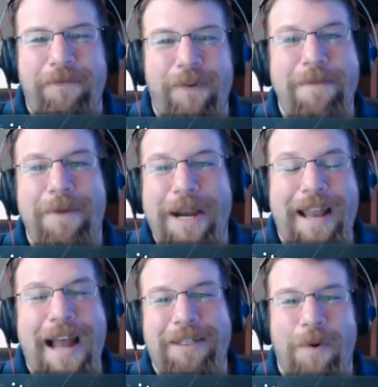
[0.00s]
frame rate
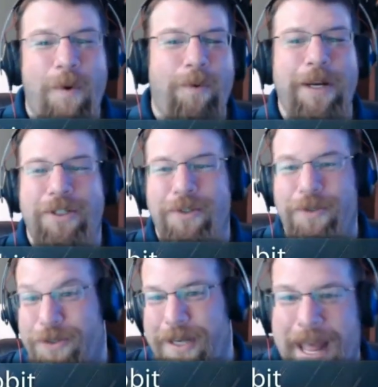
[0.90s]
locked or
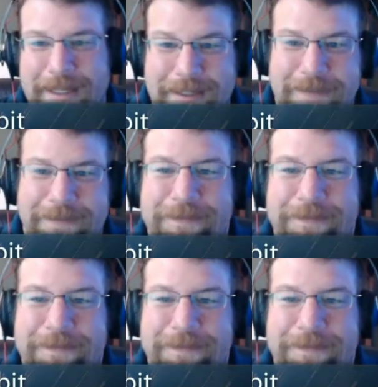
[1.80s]
resolution locked.